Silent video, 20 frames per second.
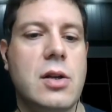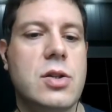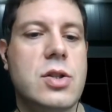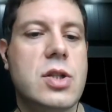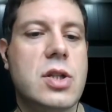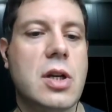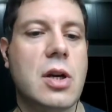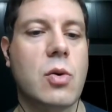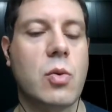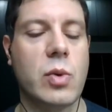
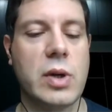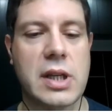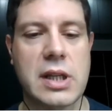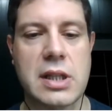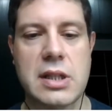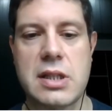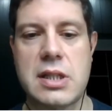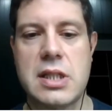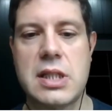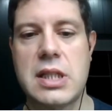So we
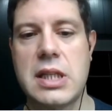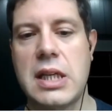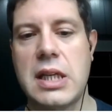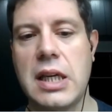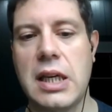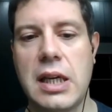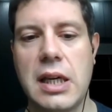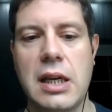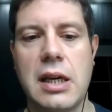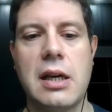can
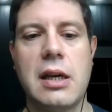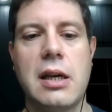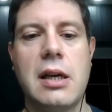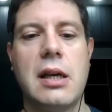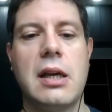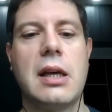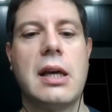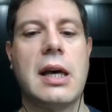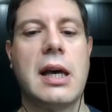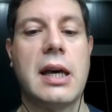see
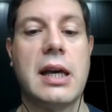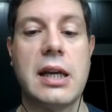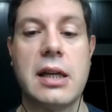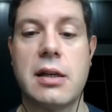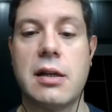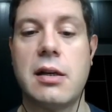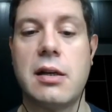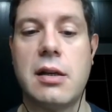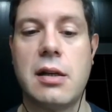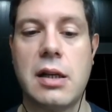uh,
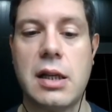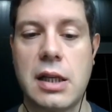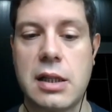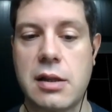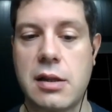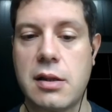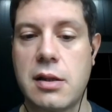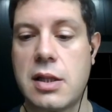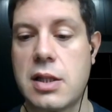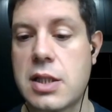in,
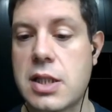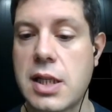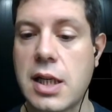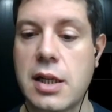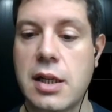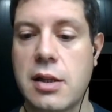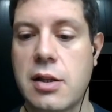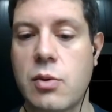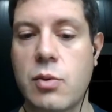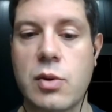in the
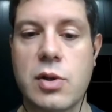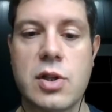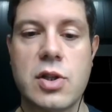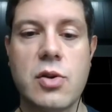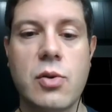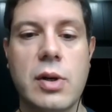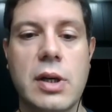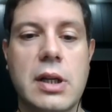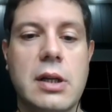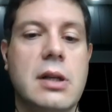study that we're
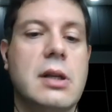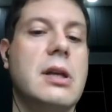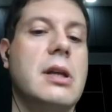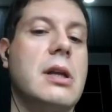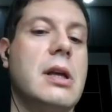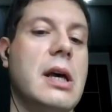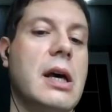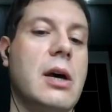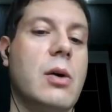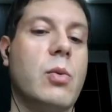doing,
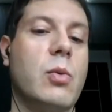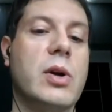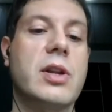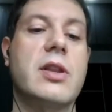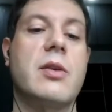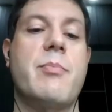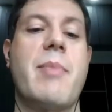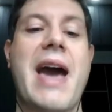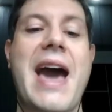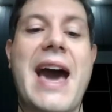uh, what are
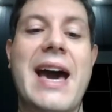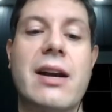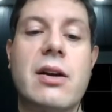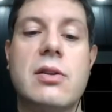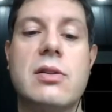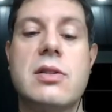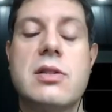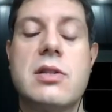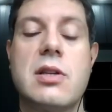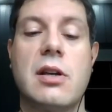the
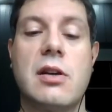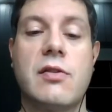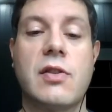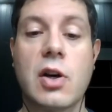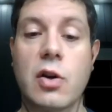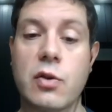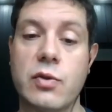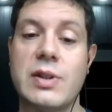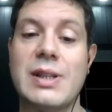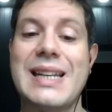patterns of
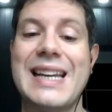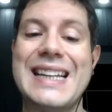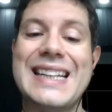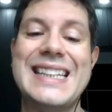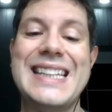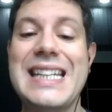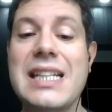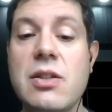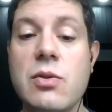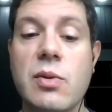
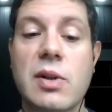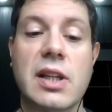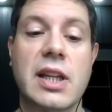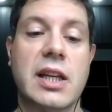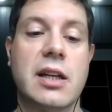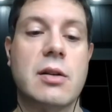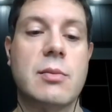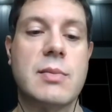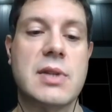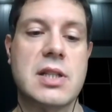COVID-19
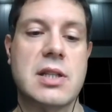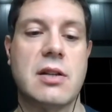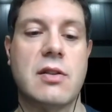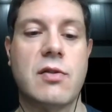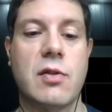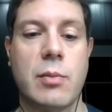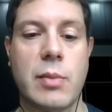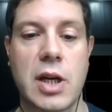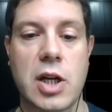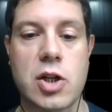related
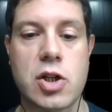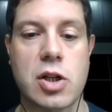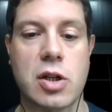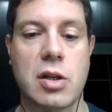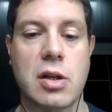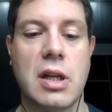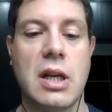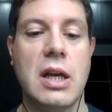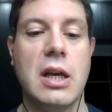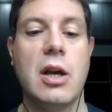
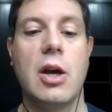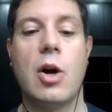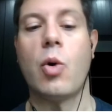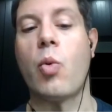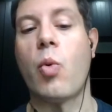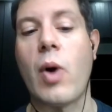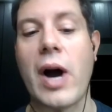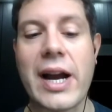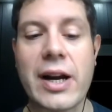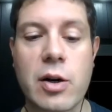misinformation?
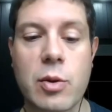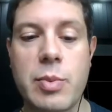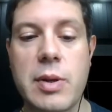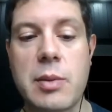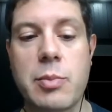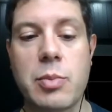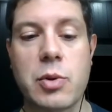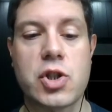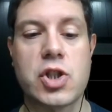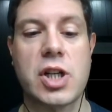Why are
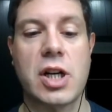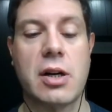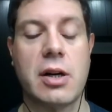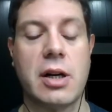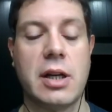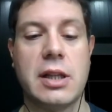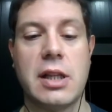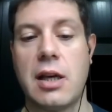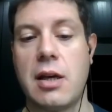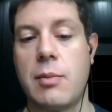people
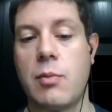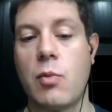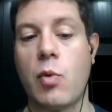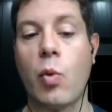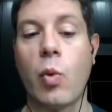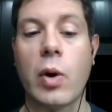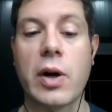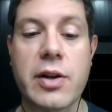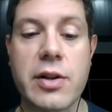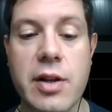sharing them?
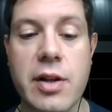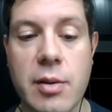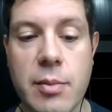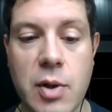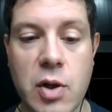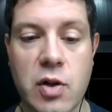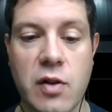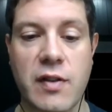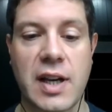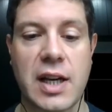What are their
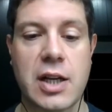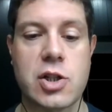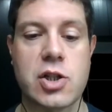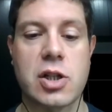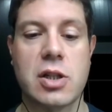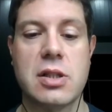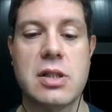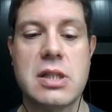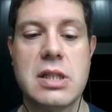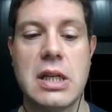
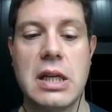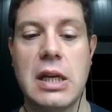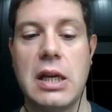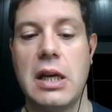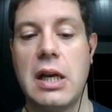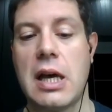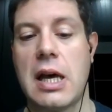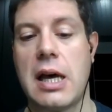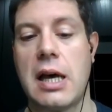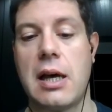motivations?
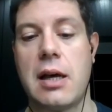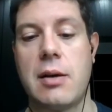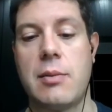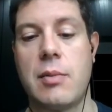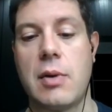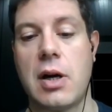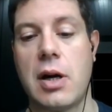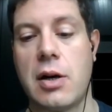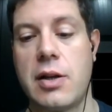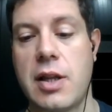
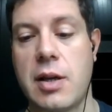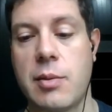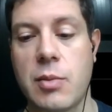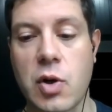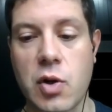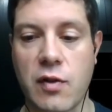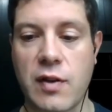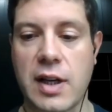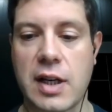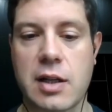Um, are they
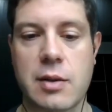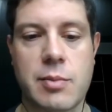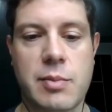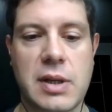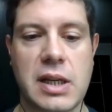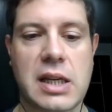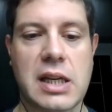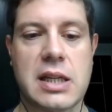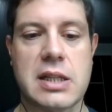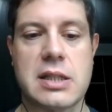motivated
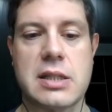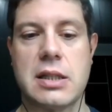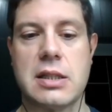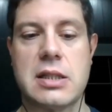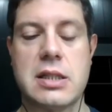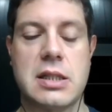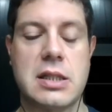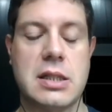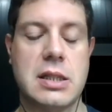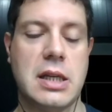because
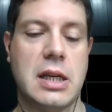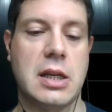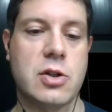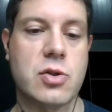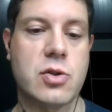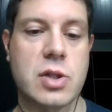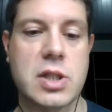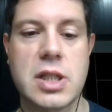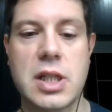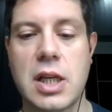it's
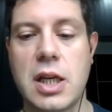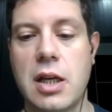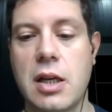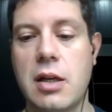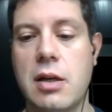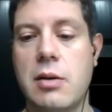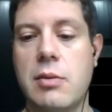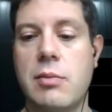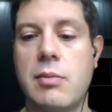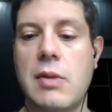
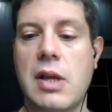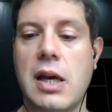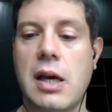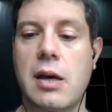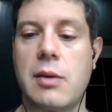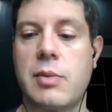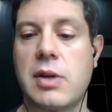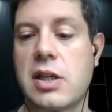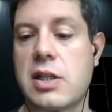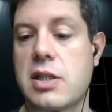interesting,
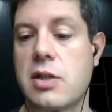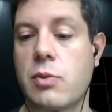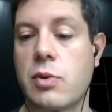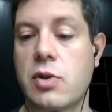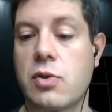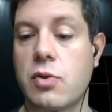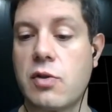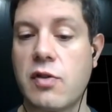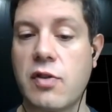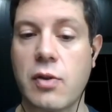uh, because they
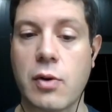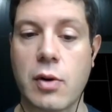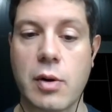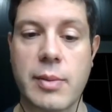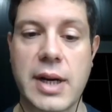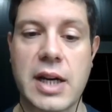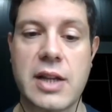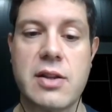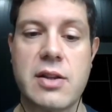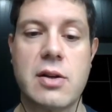want to
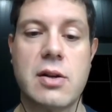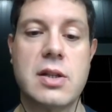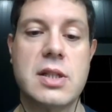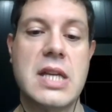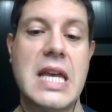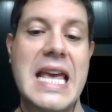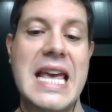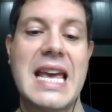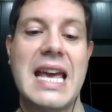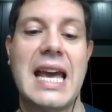inform
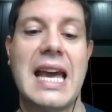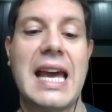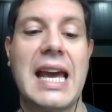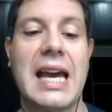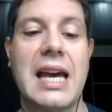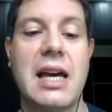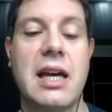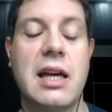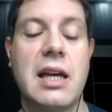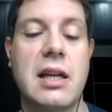others?
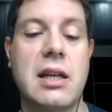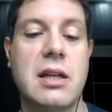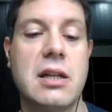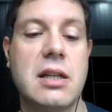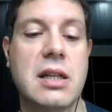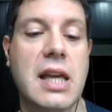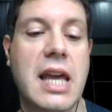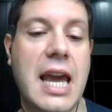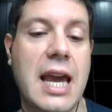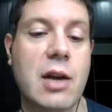
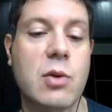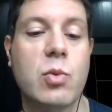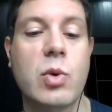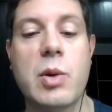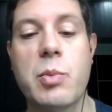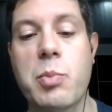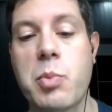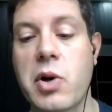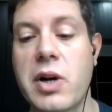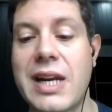and can
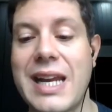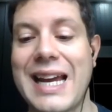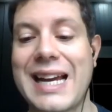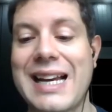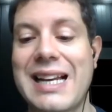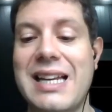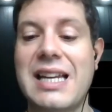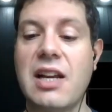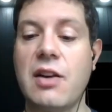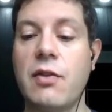we
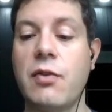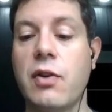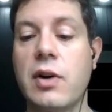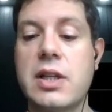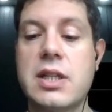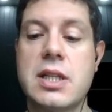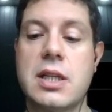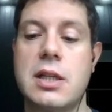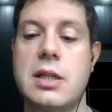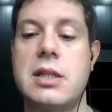predict
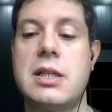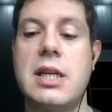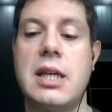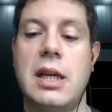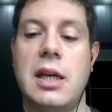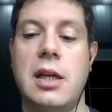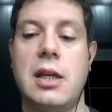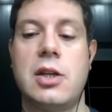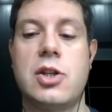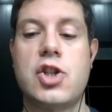differences
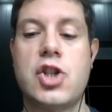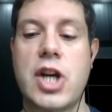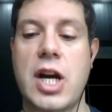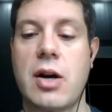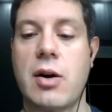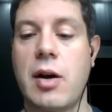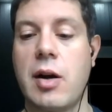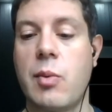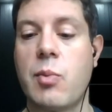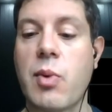in
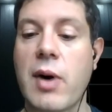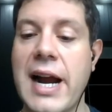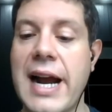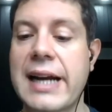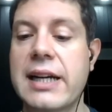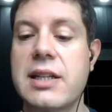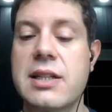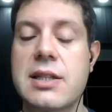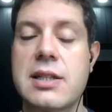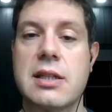sharing
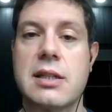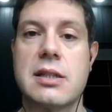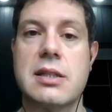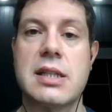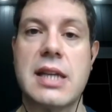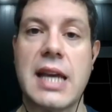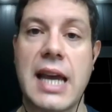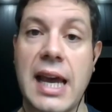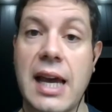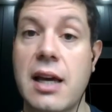
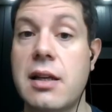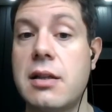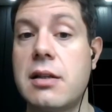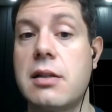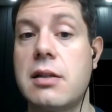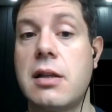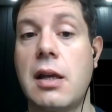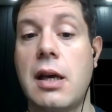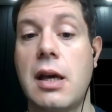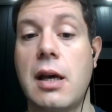practices
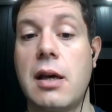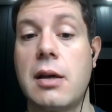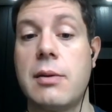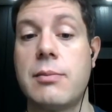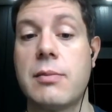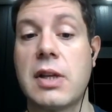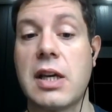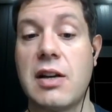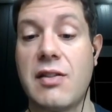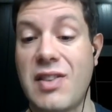and
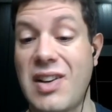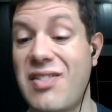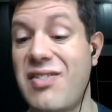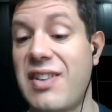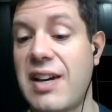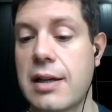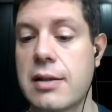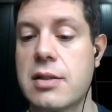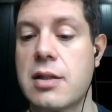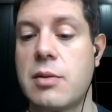um, kind of
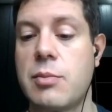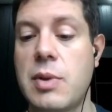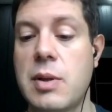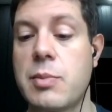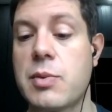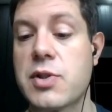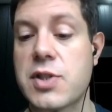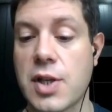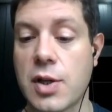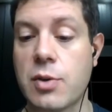effects on
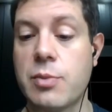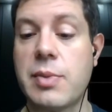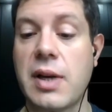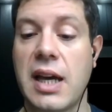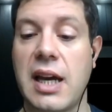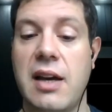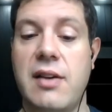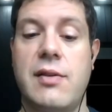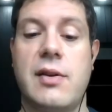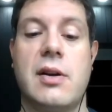people's own
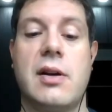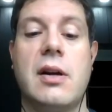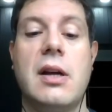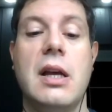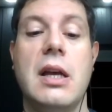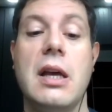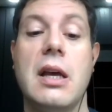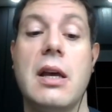behavior